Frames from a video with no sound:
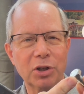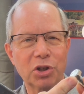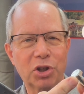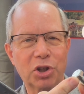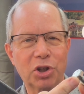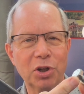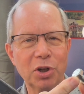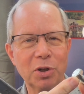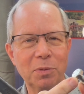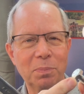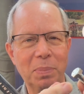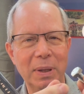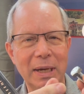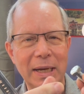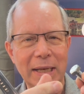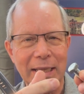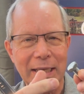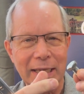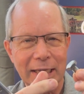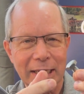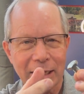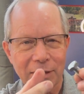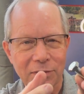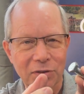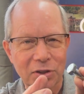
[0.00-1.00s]
should be
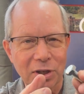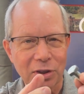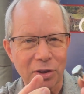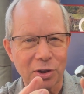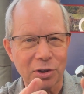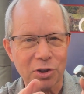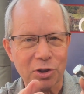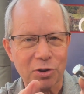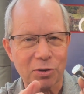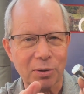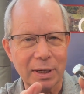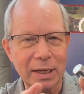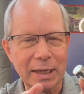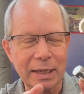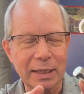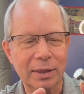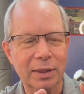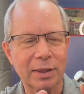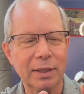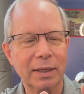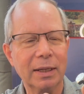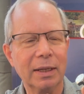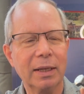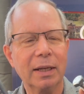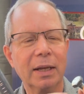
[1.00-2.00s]
that gives it the strength
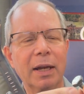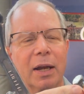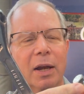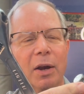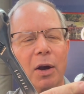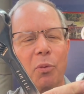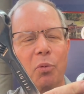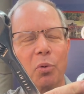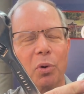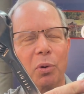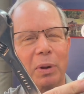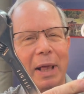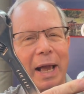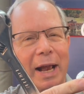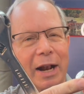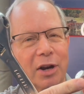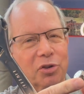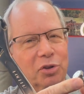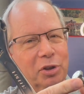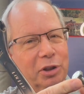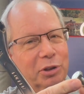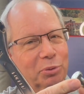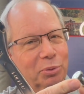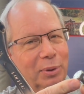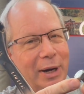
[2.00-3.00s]
will
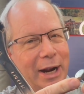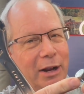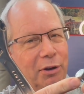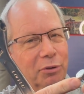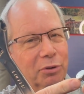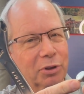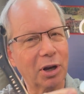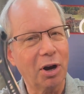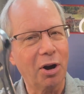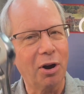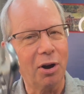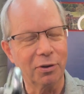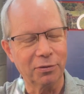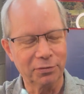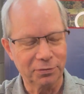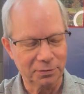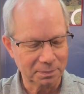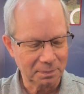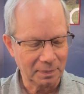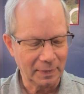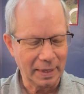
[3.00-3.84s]
actually round off.